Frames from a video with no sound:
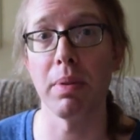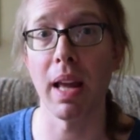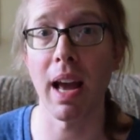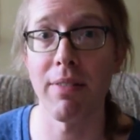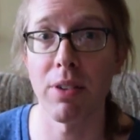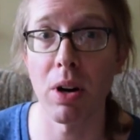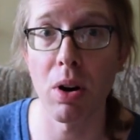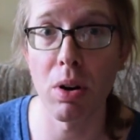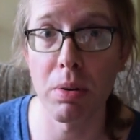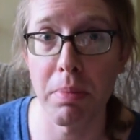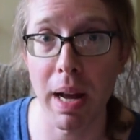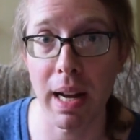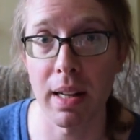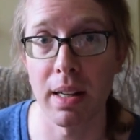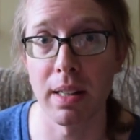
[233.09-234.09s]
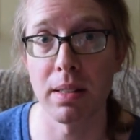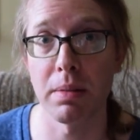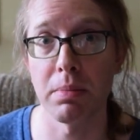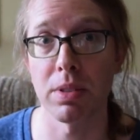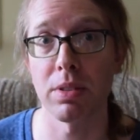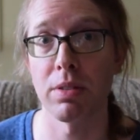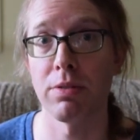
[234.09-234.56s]
We have our own
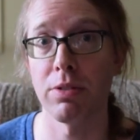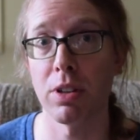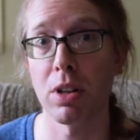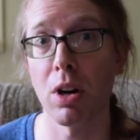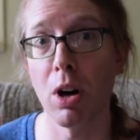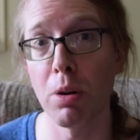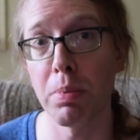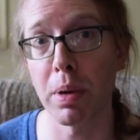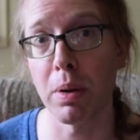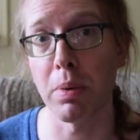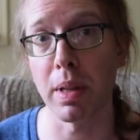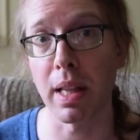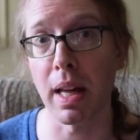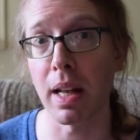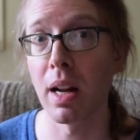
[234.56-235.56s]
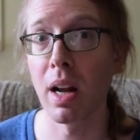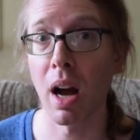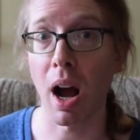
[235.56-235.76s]
mechanisms for coping with it.